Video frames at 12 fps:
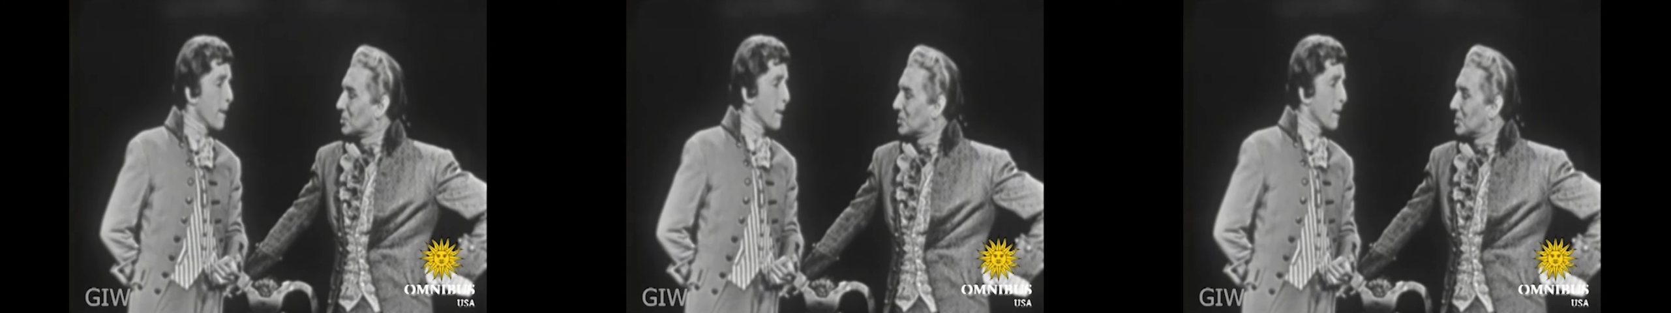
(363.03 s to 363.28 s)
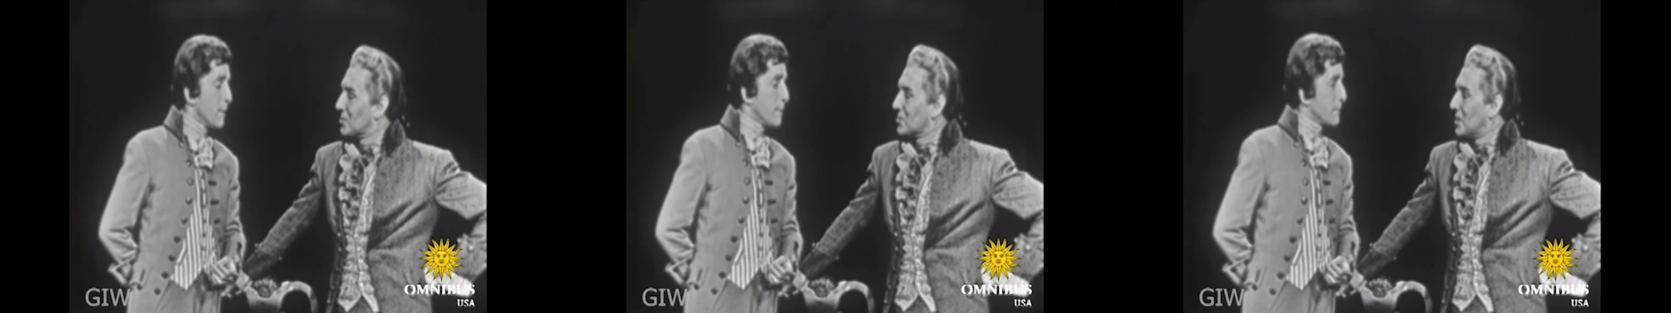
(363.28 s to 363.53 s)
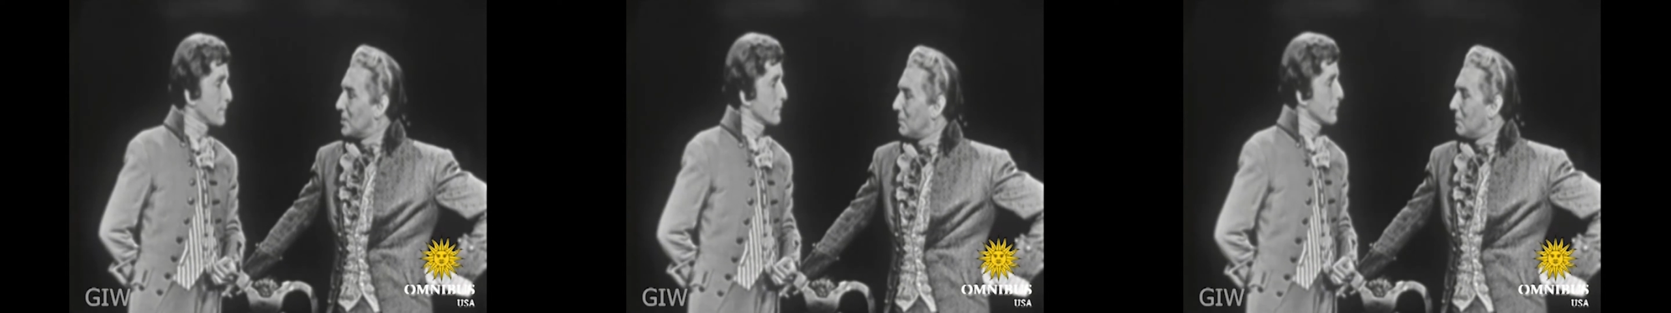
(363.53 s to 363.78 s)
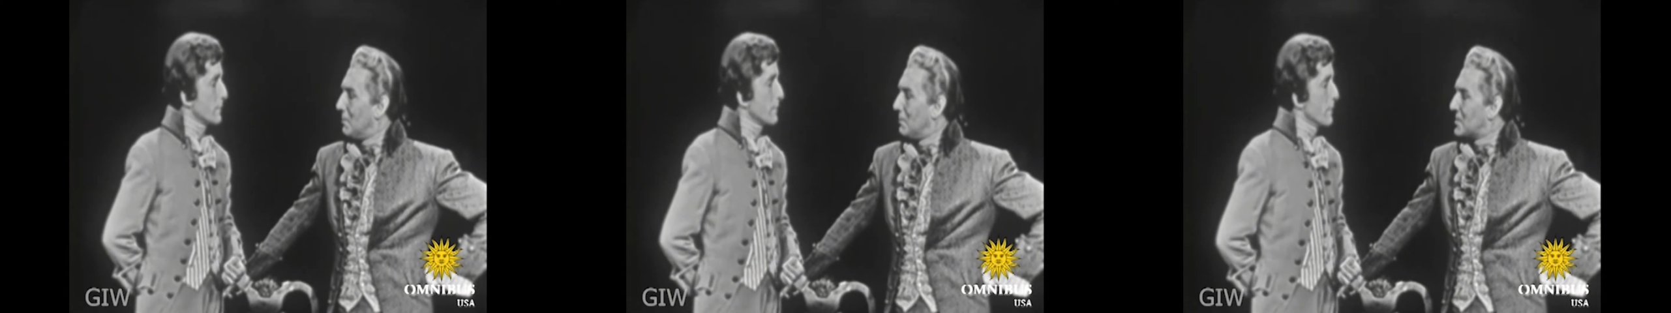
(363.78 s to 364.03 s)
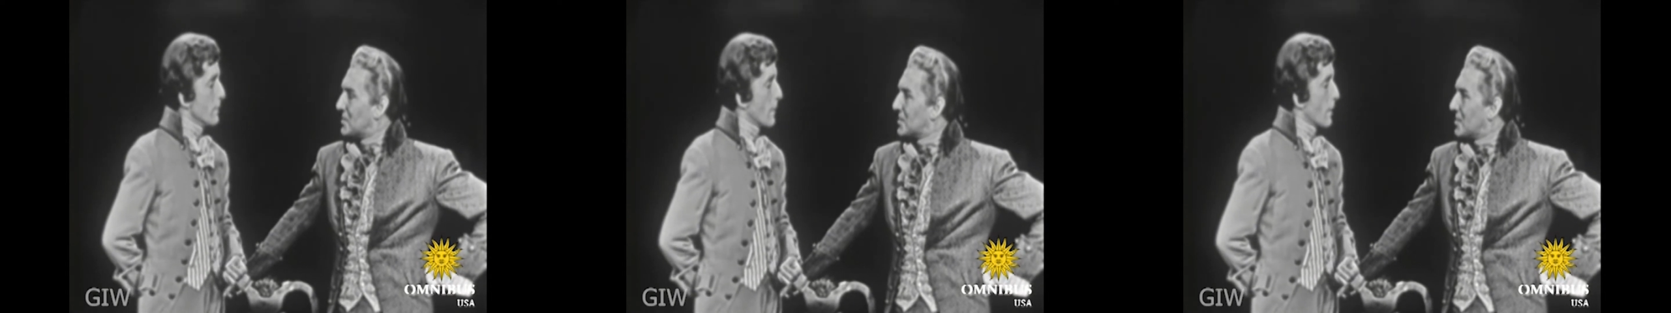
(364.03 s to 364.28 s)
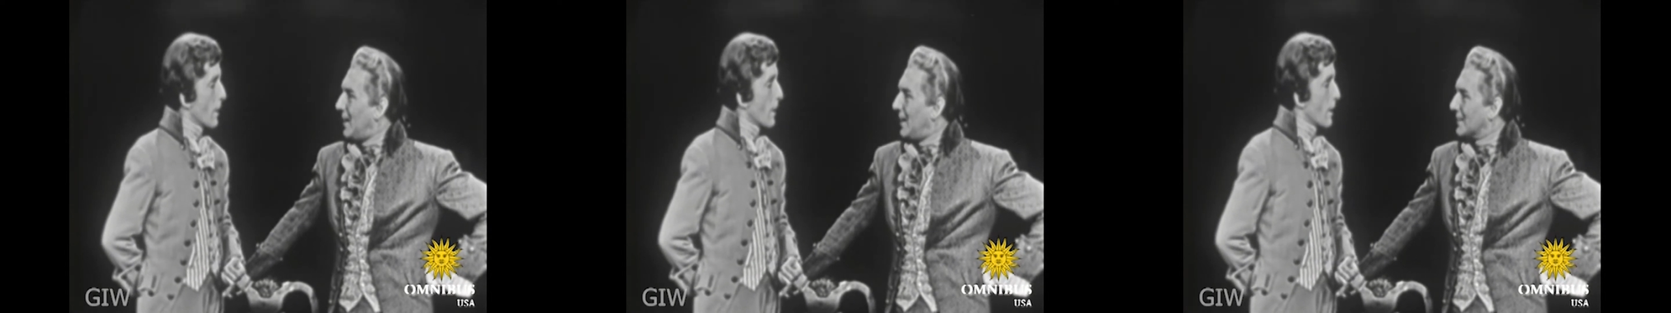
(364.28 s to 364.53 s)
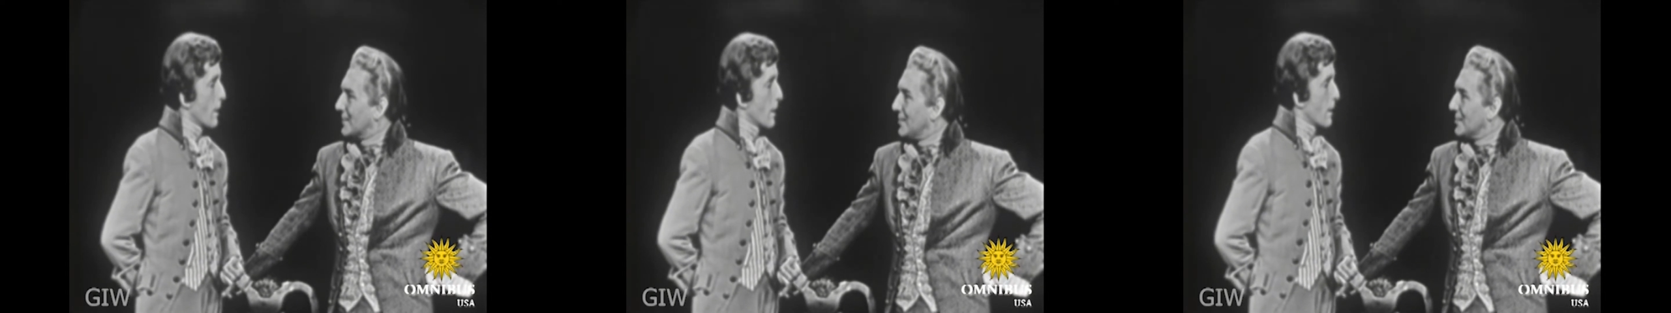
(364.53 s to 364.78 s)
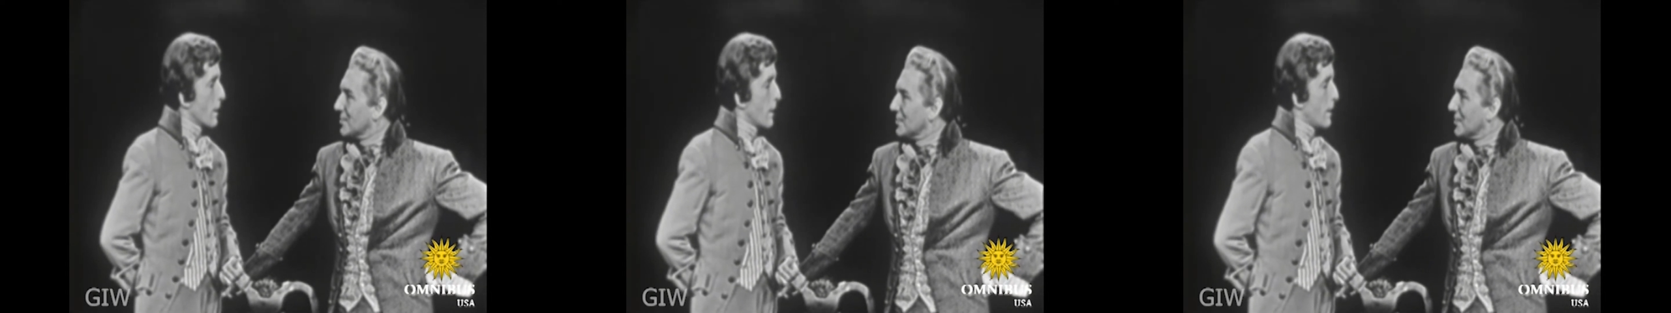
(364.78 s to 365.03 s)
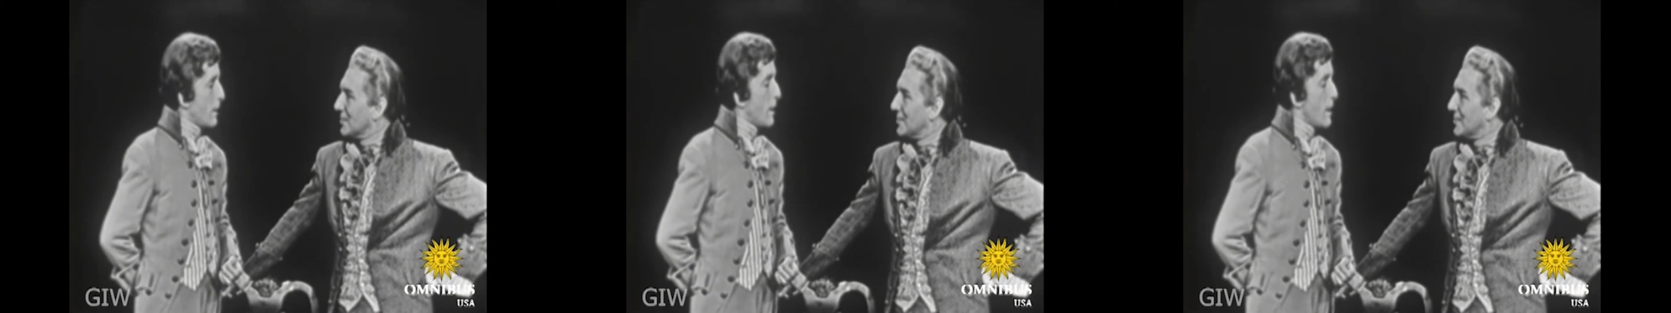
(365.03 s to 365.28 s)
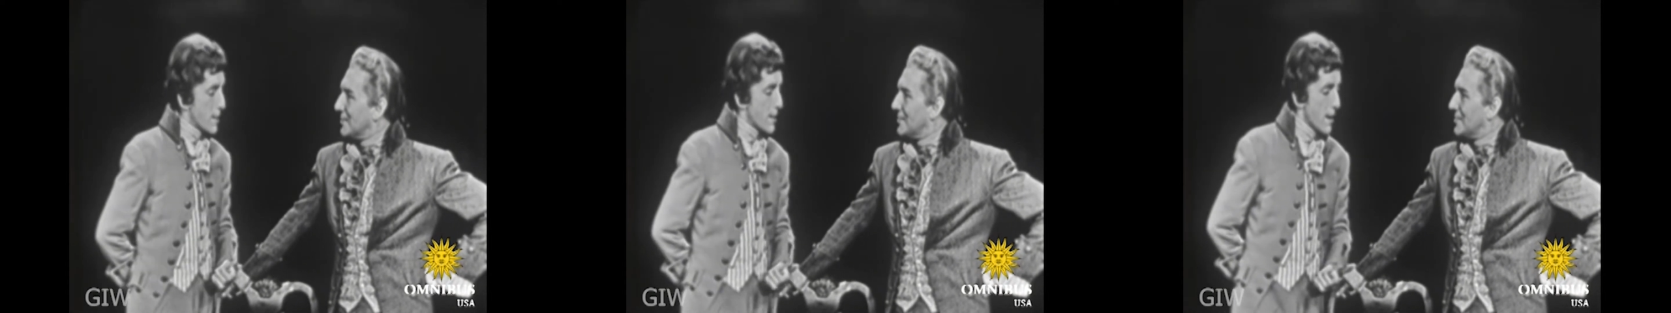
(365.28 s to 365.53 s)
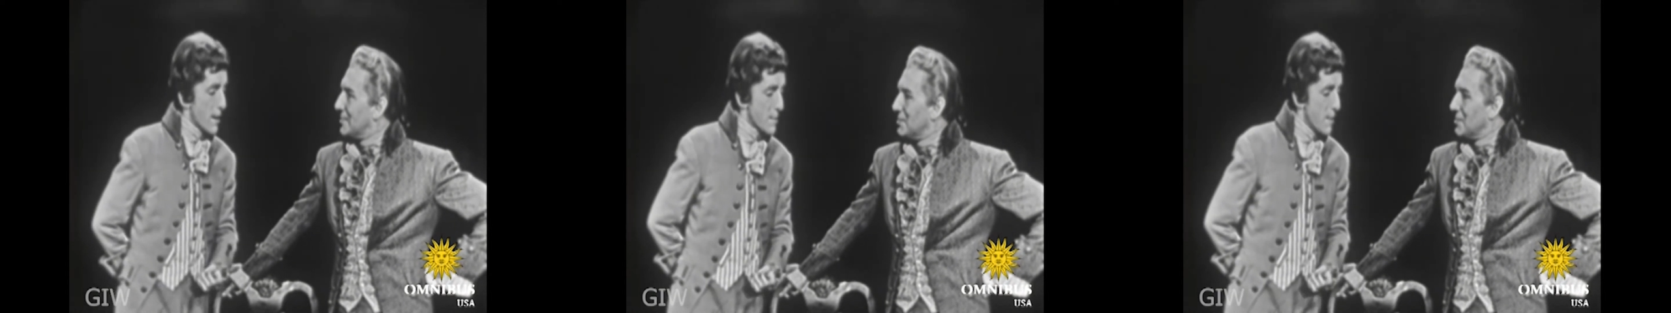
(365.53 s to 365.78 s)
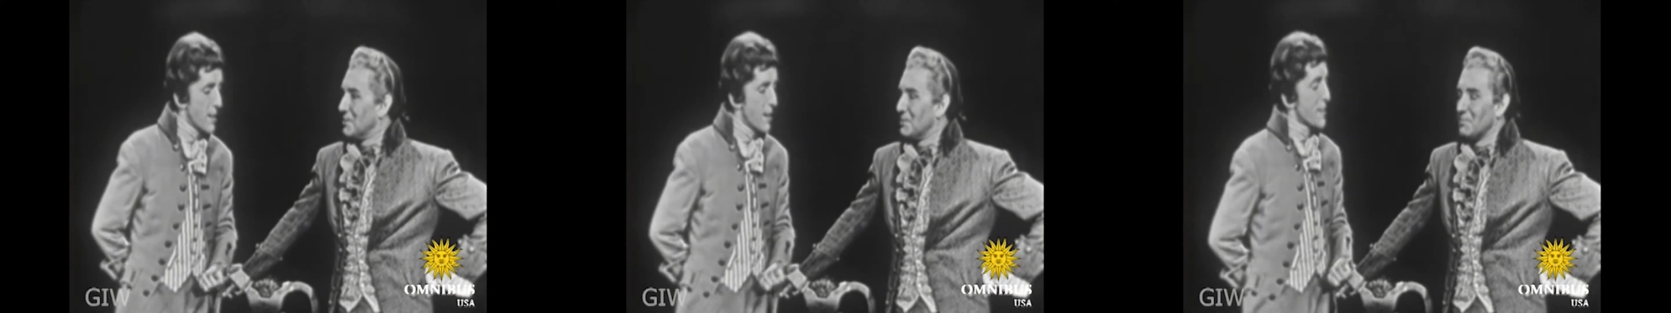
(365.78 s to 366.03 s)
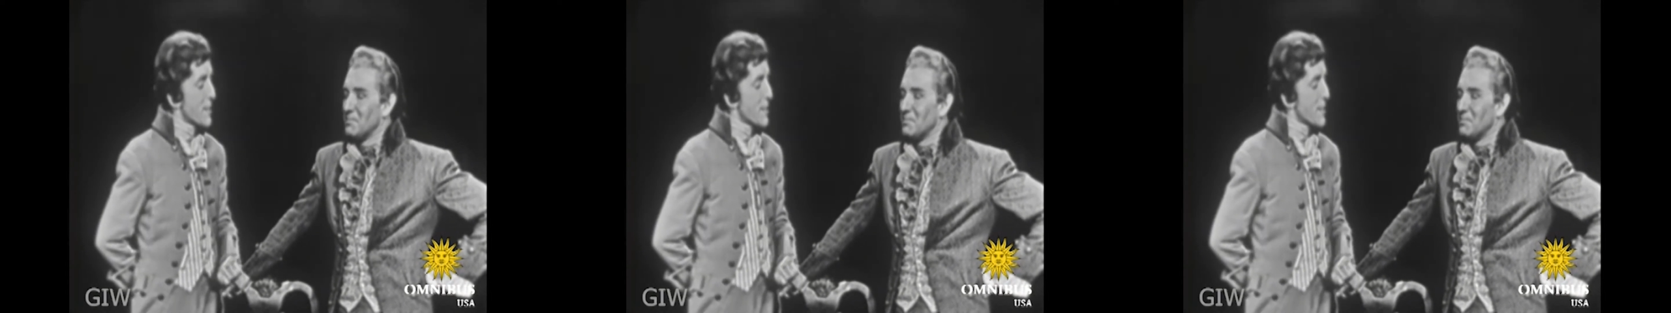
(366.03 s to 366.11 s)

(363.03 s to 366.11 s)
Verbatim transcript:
Speaker 1: George. Did you say Mrs. Hardcastle?
Speaker 2: Yes, Charles, by